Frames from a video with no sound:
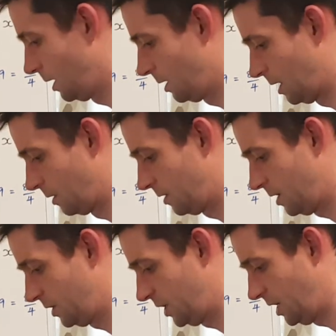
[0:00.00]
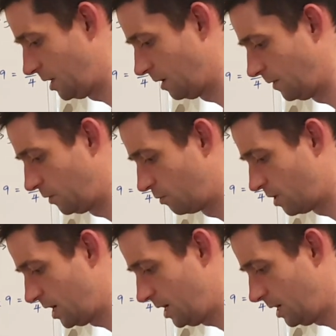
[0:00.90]
Now 13 over
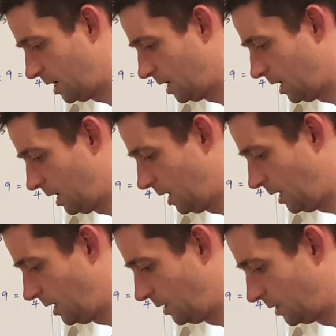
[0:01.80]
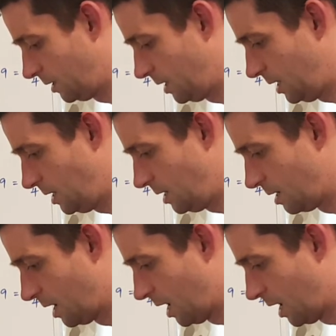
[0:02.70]
3 is the